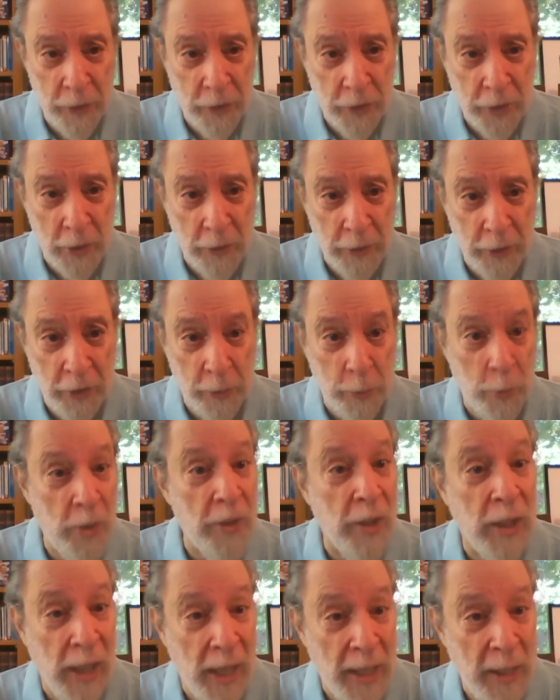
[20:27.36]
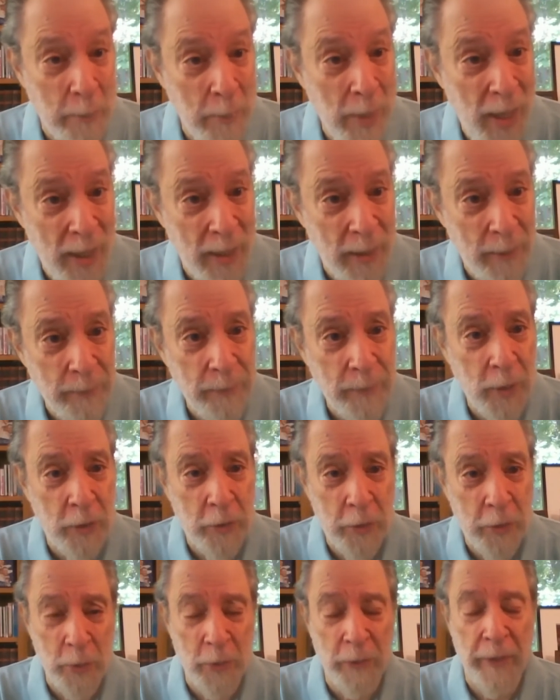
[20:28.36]
series with Elaine May, the
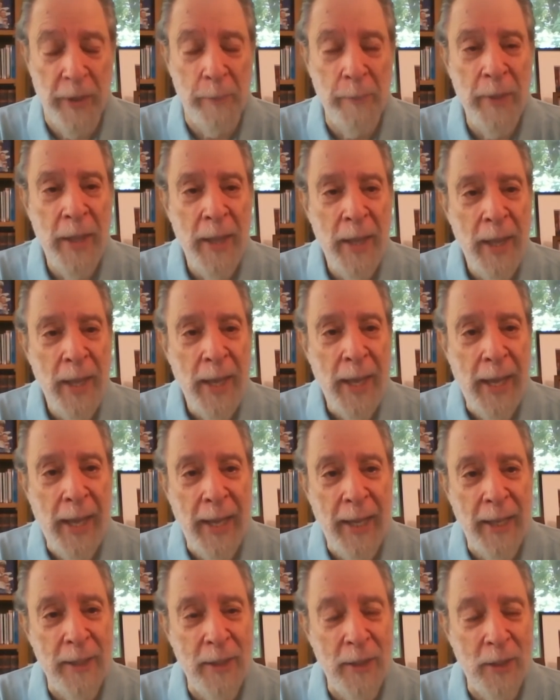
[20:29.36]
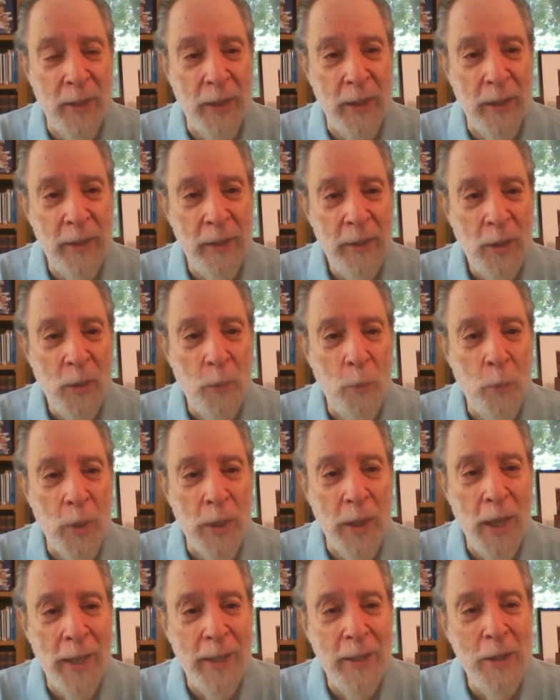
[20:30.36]
two of them. And what
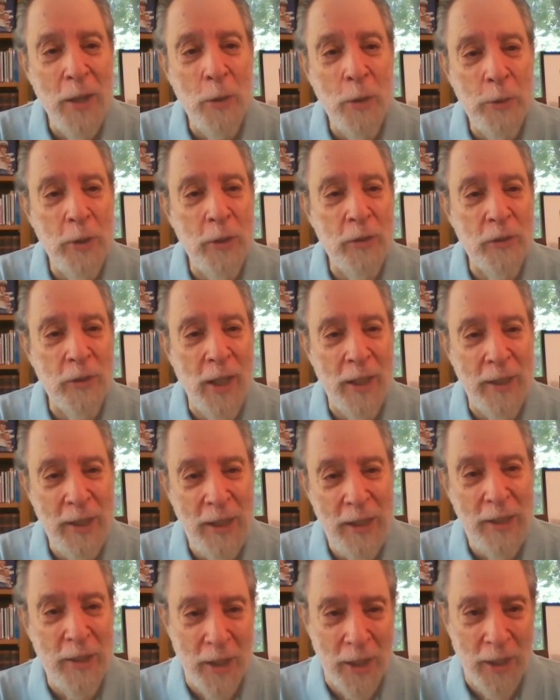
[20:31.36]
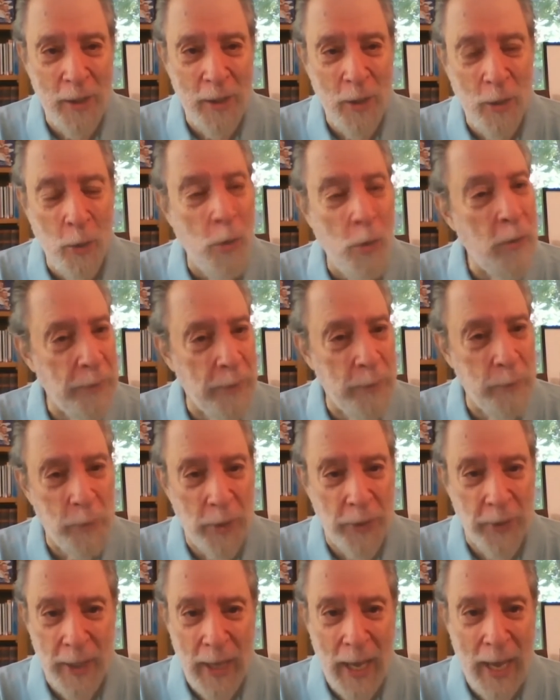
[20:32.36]
I noticed that he did often
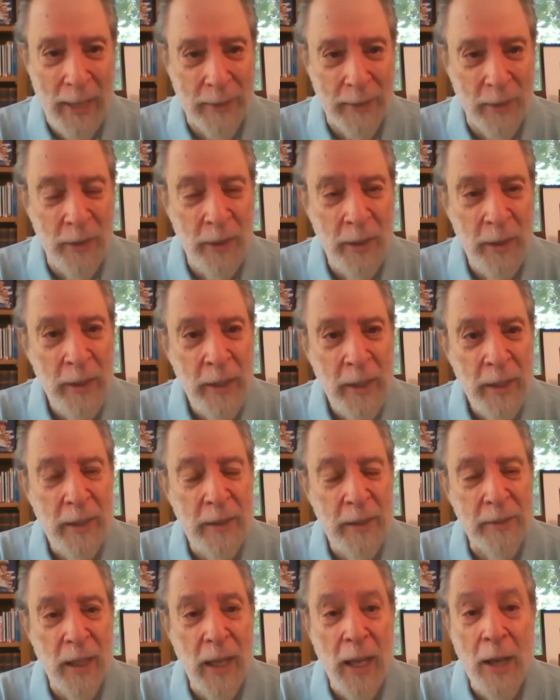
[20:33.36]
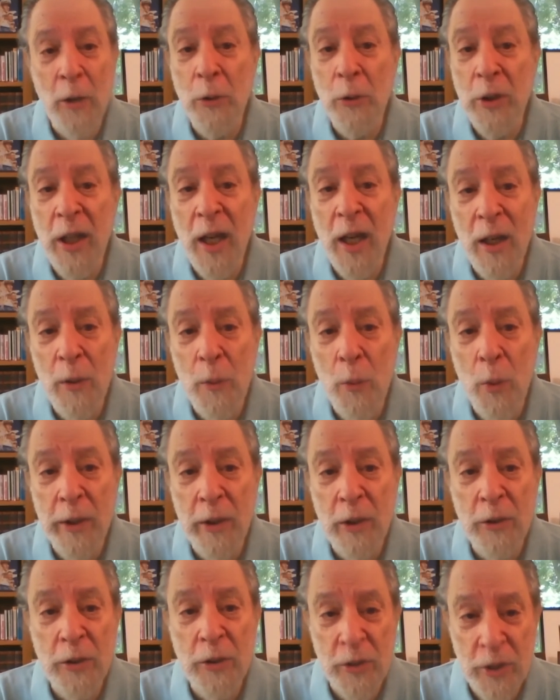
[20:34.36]
with an actor, he said, "I don't care what
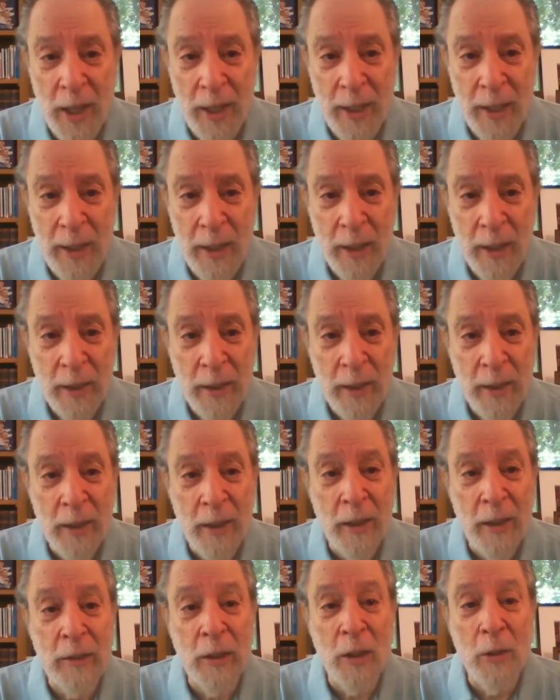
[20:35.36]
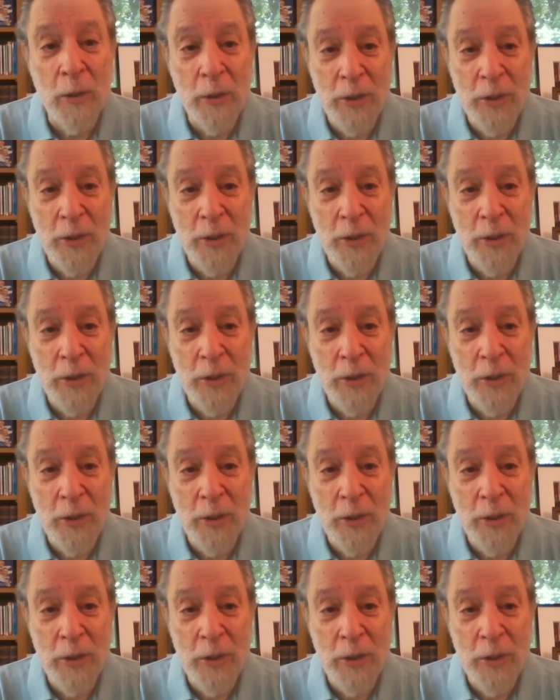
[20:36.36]
you say, as long